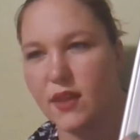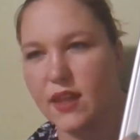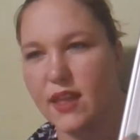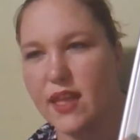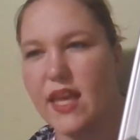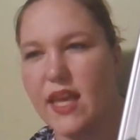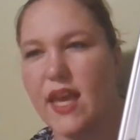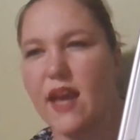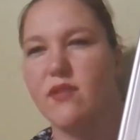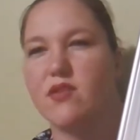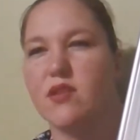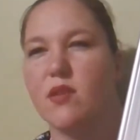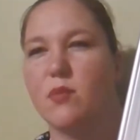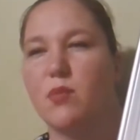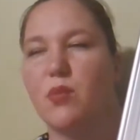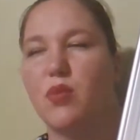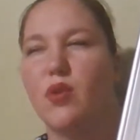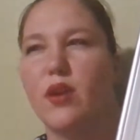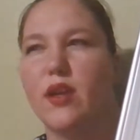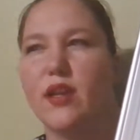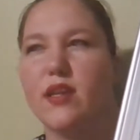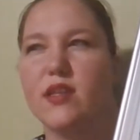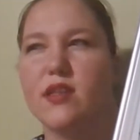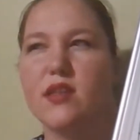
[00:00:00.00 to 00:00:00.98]
Yeah, it was a
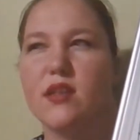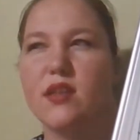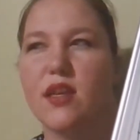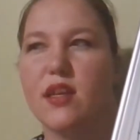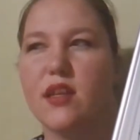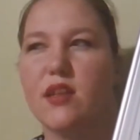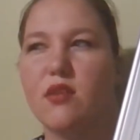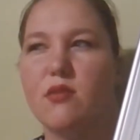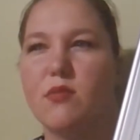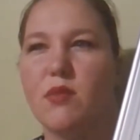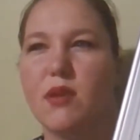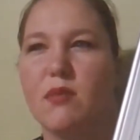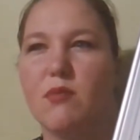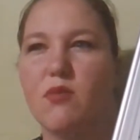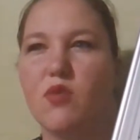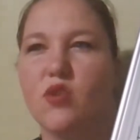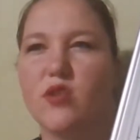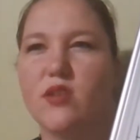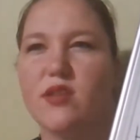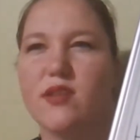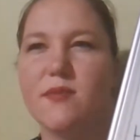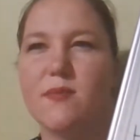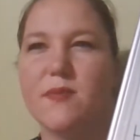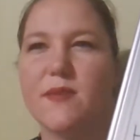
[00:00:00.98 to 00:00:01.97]
print. Can you be
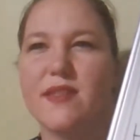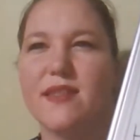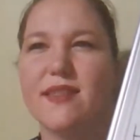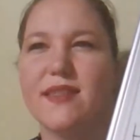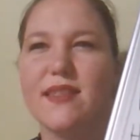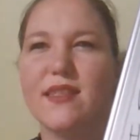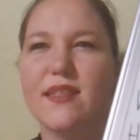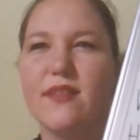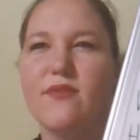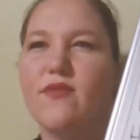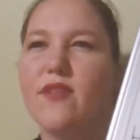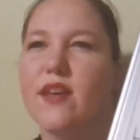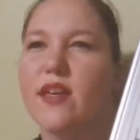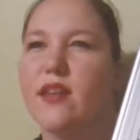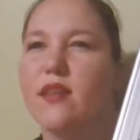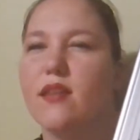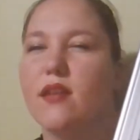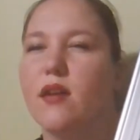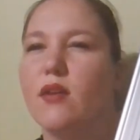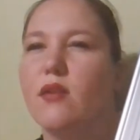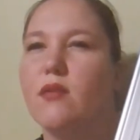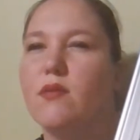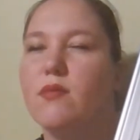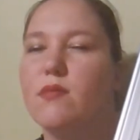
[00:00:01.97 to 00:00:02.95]
more specific
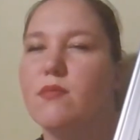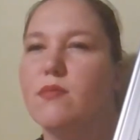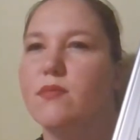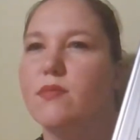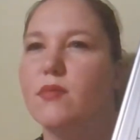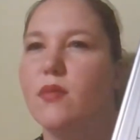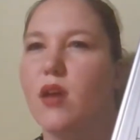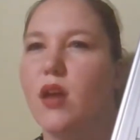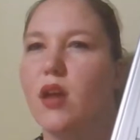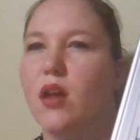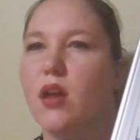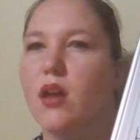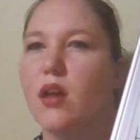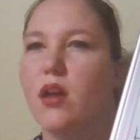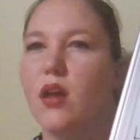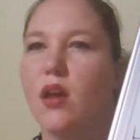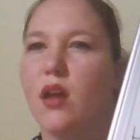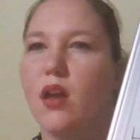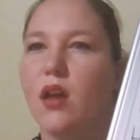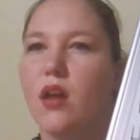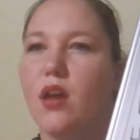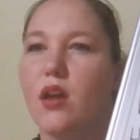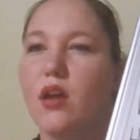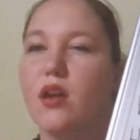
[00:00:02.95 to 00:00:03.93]
though?
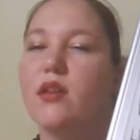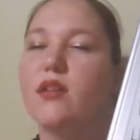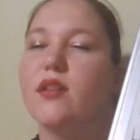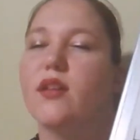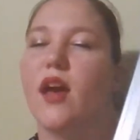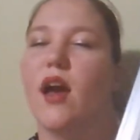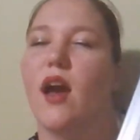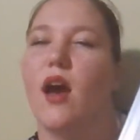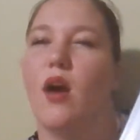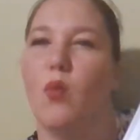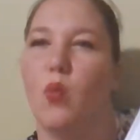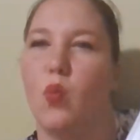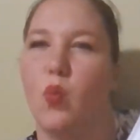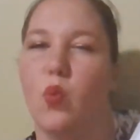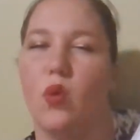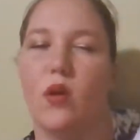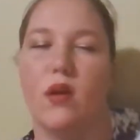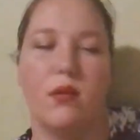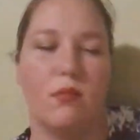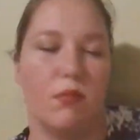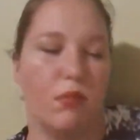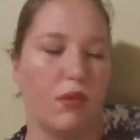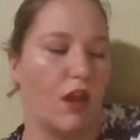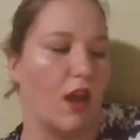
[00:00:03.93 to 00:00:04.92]
A
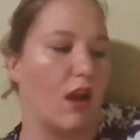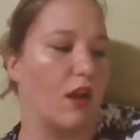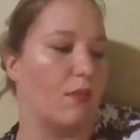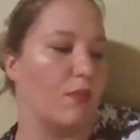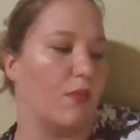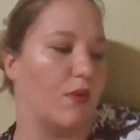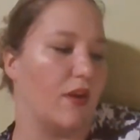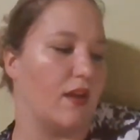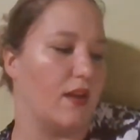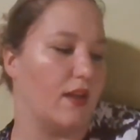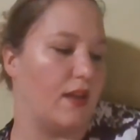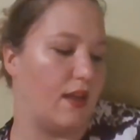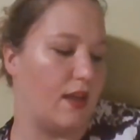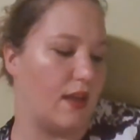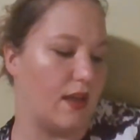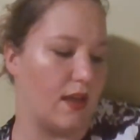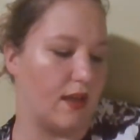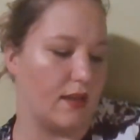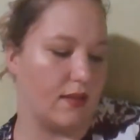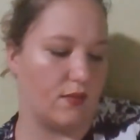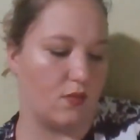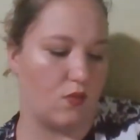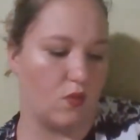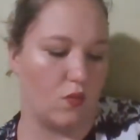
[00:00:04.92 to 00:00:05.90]
woodblock print.
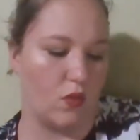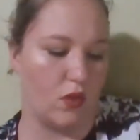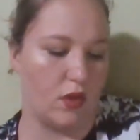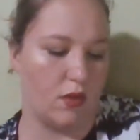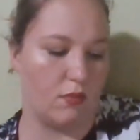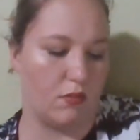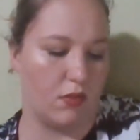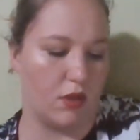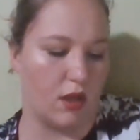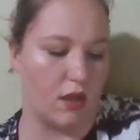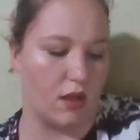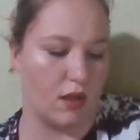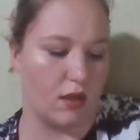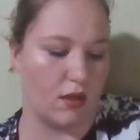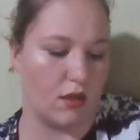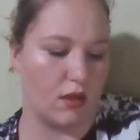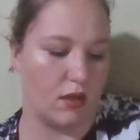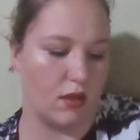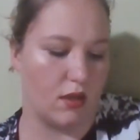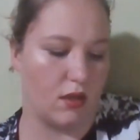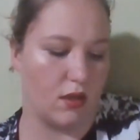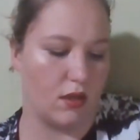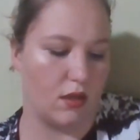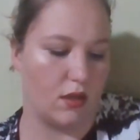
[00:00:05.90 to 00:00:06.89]
Yes, woodblock.
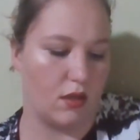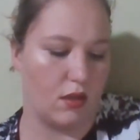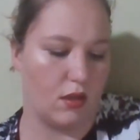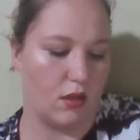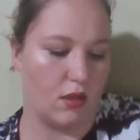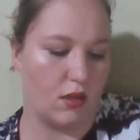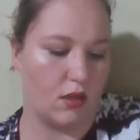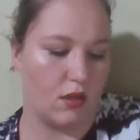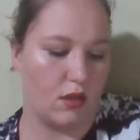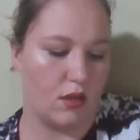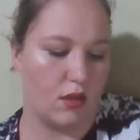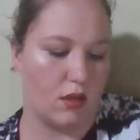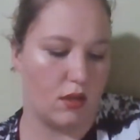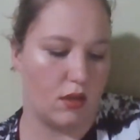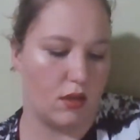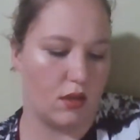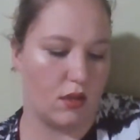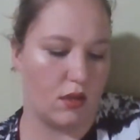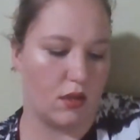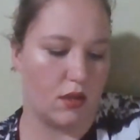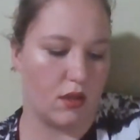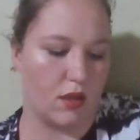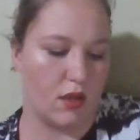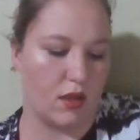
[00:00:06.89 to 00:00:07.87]

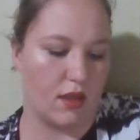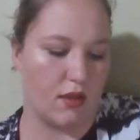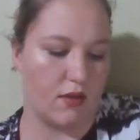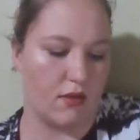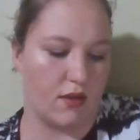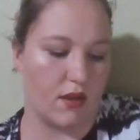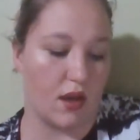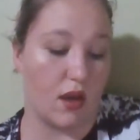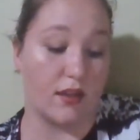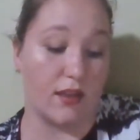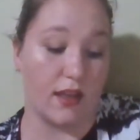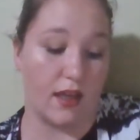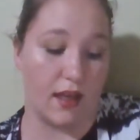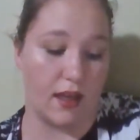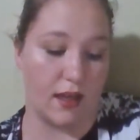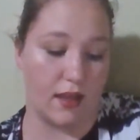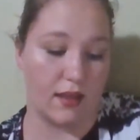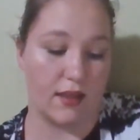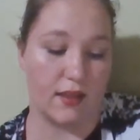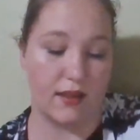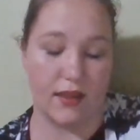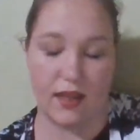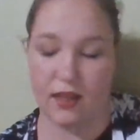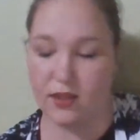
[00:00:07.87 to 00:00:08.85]
Yeah,
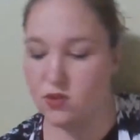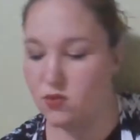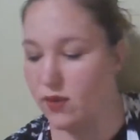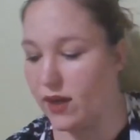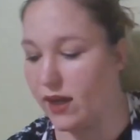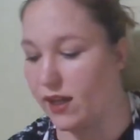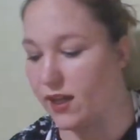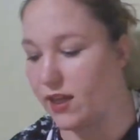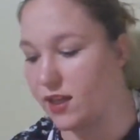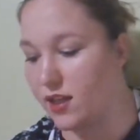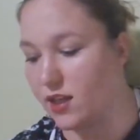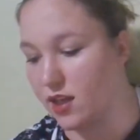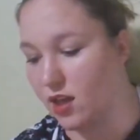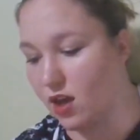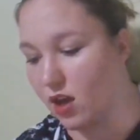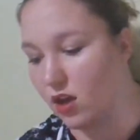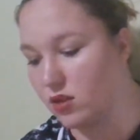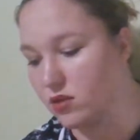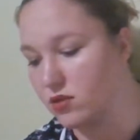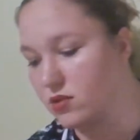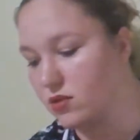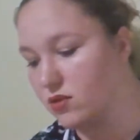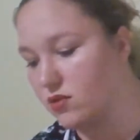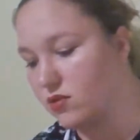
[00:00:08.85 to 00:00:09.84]
that's right. And he
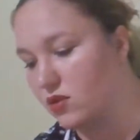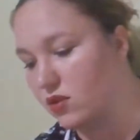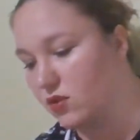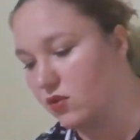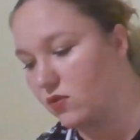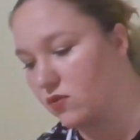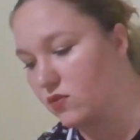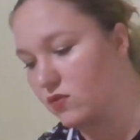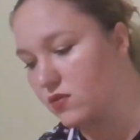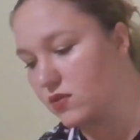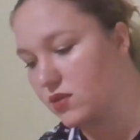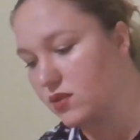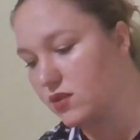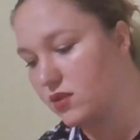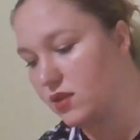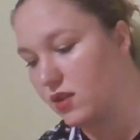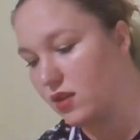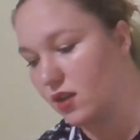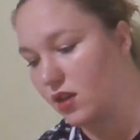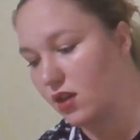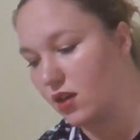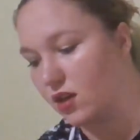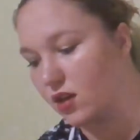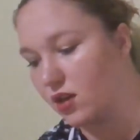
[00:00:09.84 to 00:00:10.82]
also used
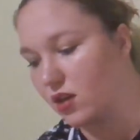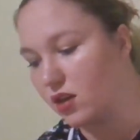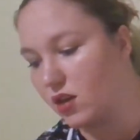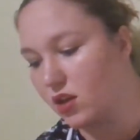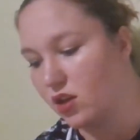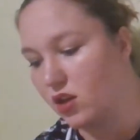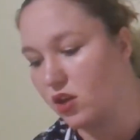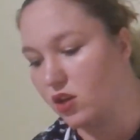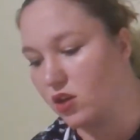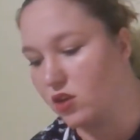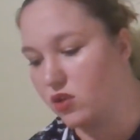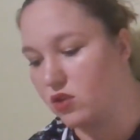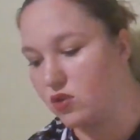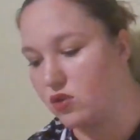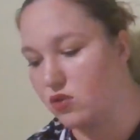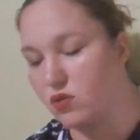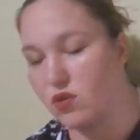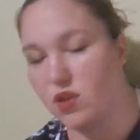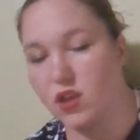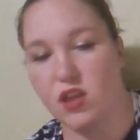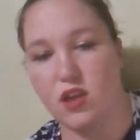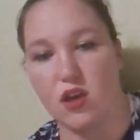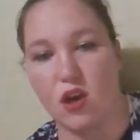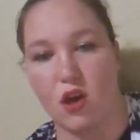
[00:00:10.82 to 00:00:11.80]
the
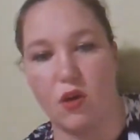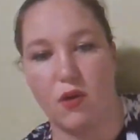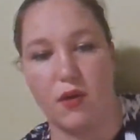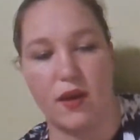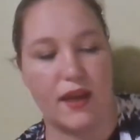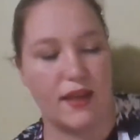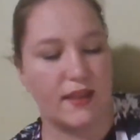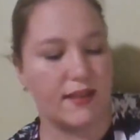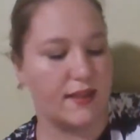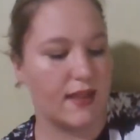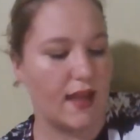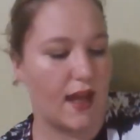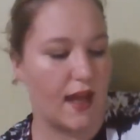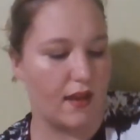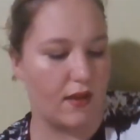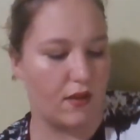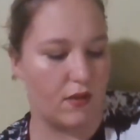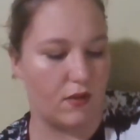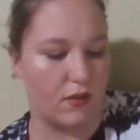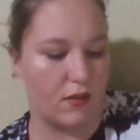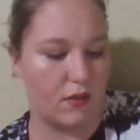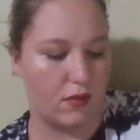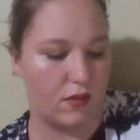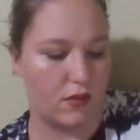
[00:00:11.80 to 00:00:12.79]
ukiyo-e style.